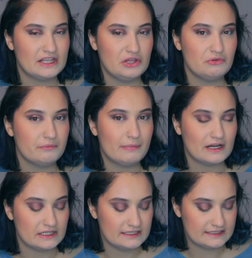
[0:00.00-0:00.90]
like, you could
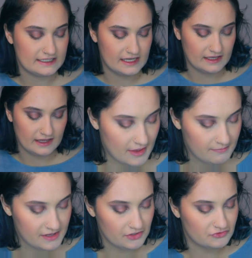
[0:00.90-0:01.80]
barely see it.
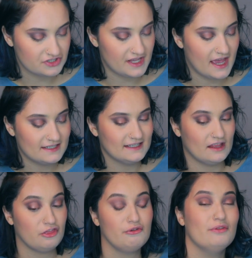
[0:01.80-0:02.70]
Maybe you just had to
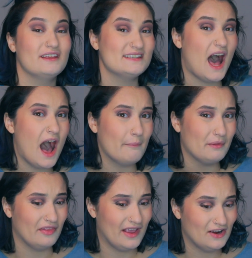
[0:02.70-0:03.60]
get through the
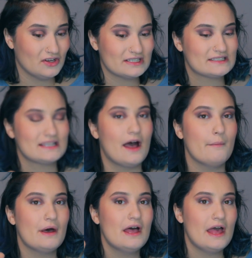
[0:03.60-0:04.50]
top layer, because
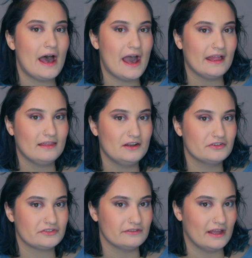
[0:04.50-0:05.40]
some
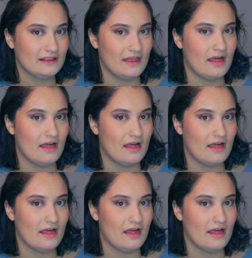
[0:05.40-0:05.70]
highlighters are like